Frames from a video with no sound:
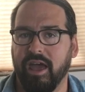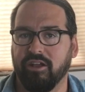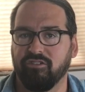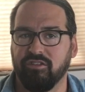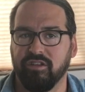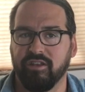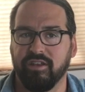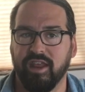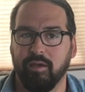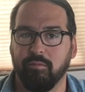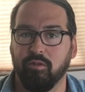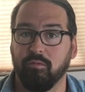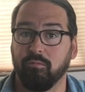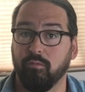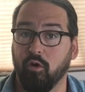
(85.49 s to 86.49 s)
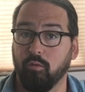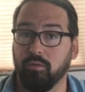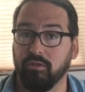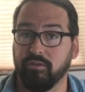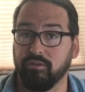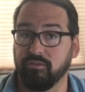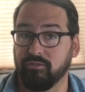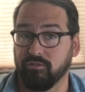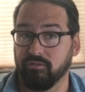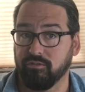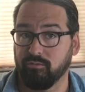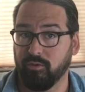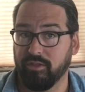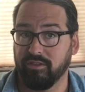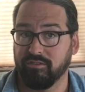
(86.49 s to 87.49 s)
actually enable mobile
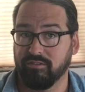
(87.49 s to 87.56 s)
users when